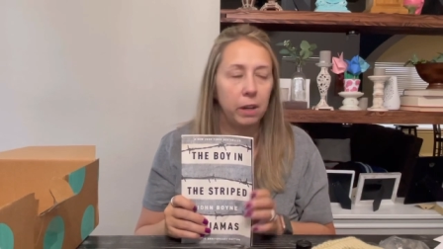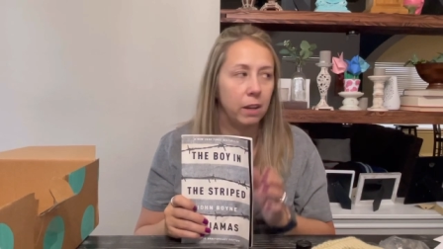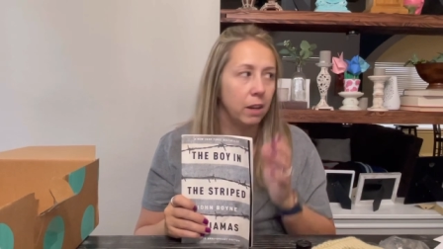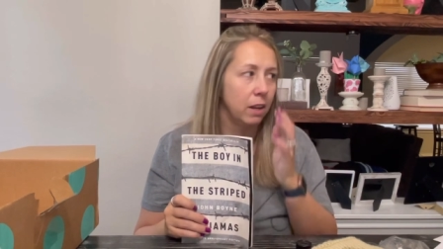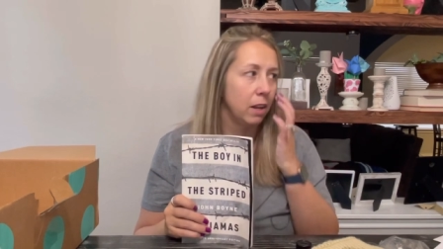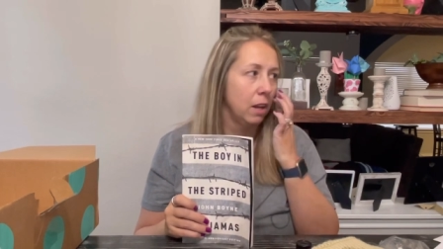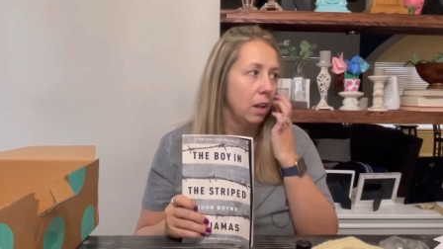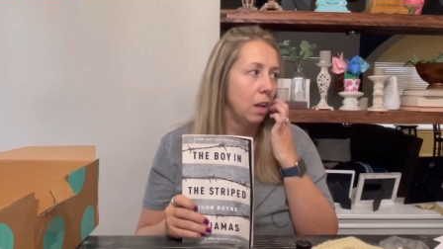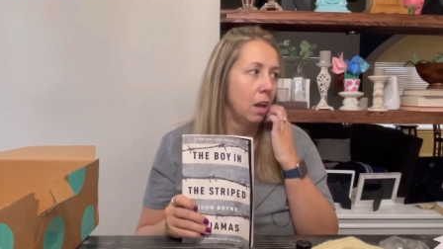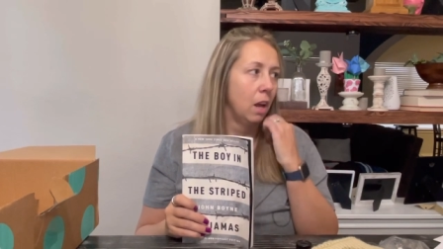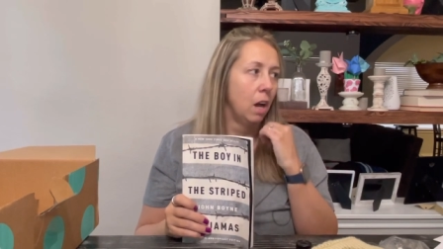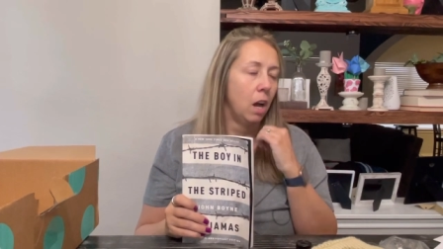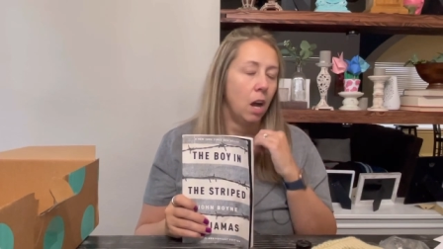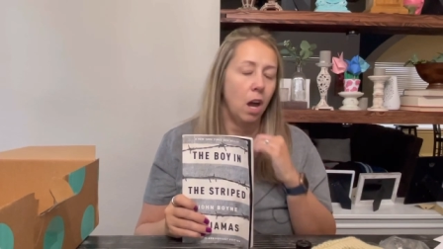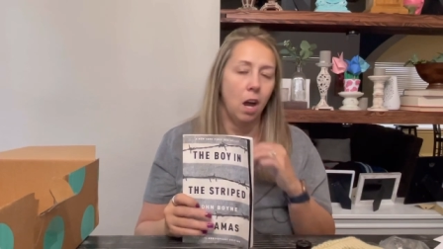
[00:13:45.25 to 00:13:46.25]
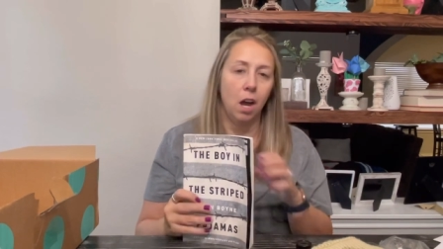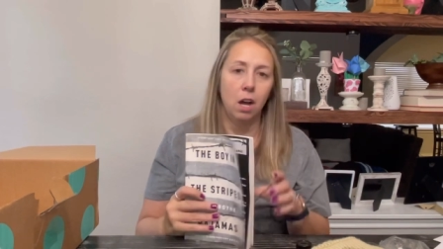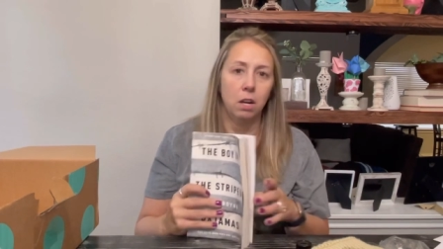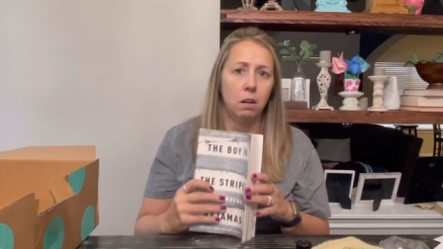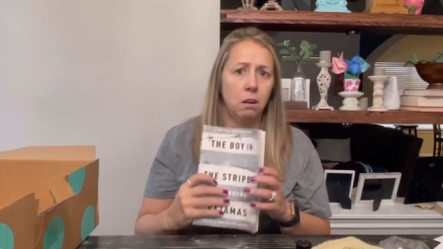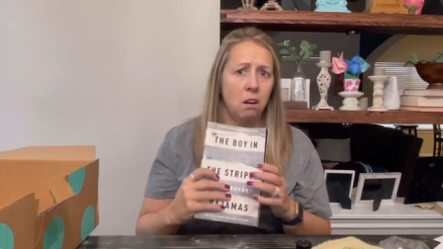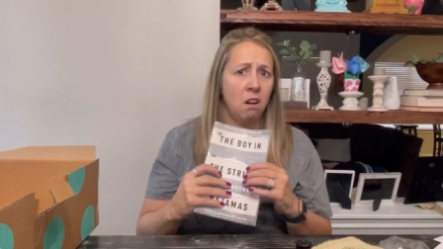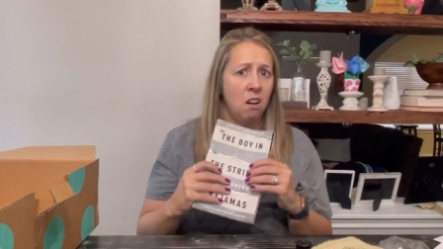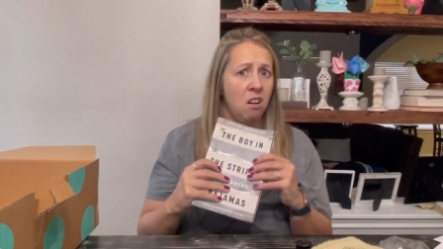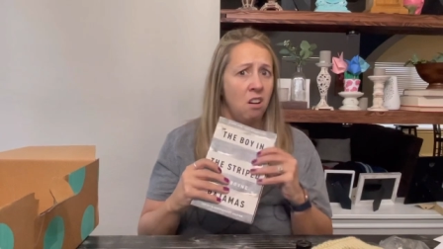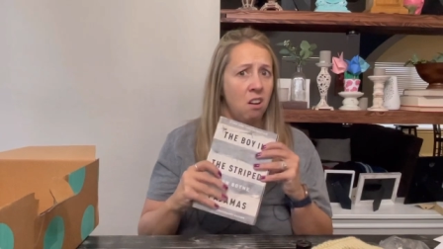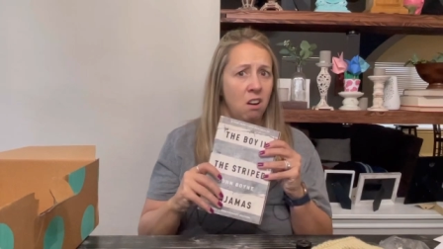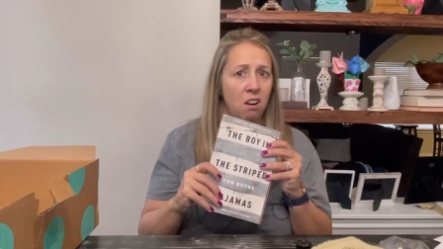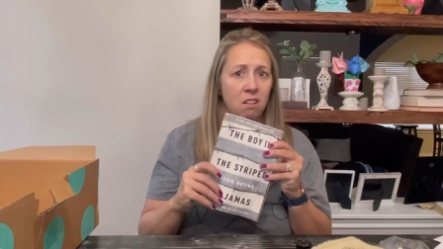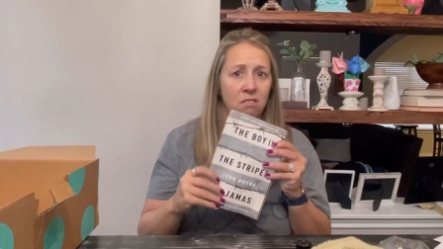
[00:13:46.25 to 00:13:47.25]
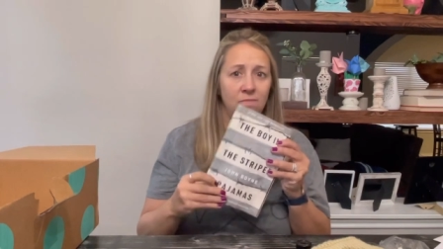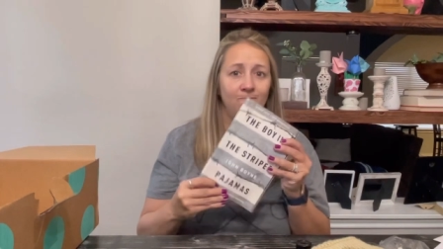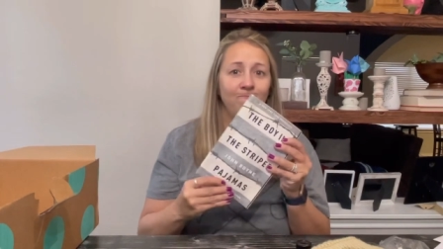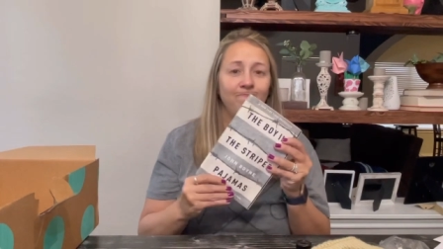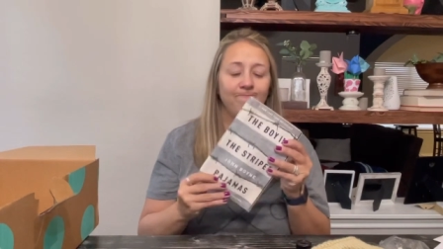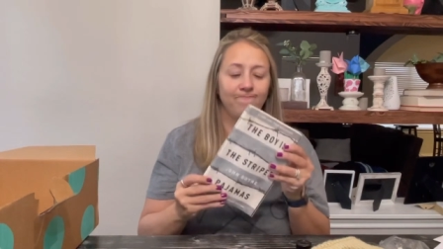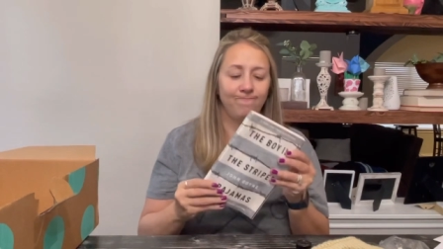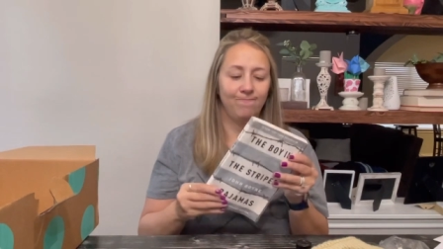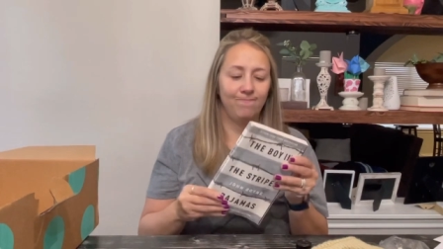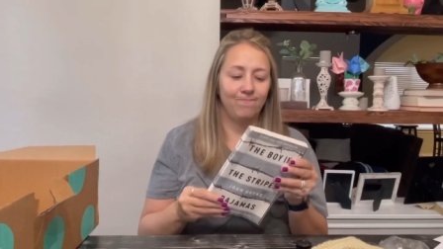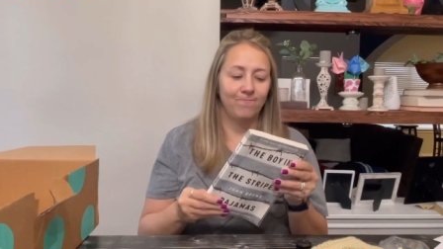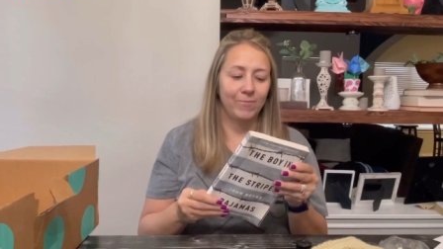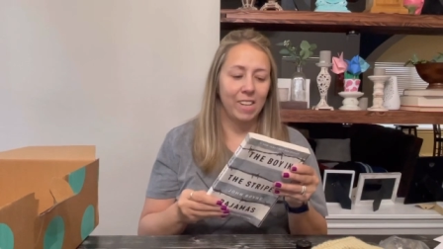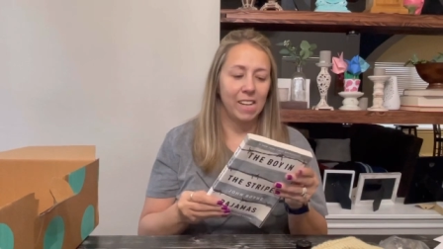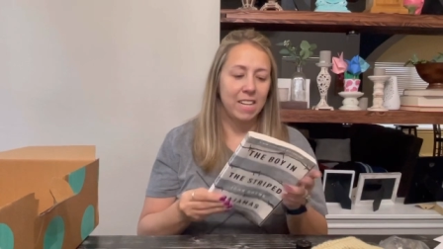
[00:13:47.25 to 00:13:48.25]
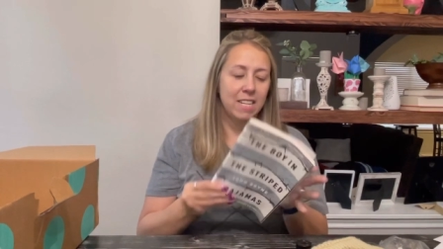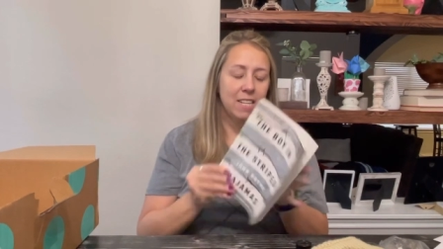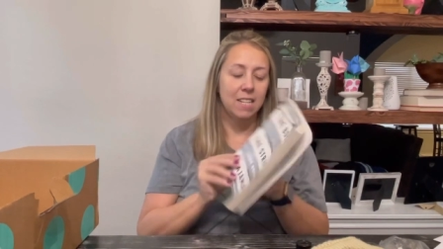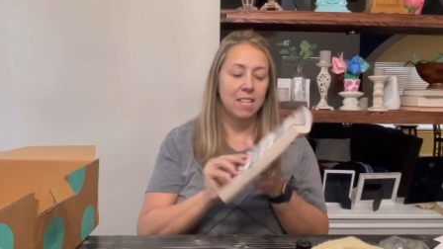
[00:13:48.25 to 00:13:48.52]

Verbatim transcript: A sad, good movie. Such a good movie.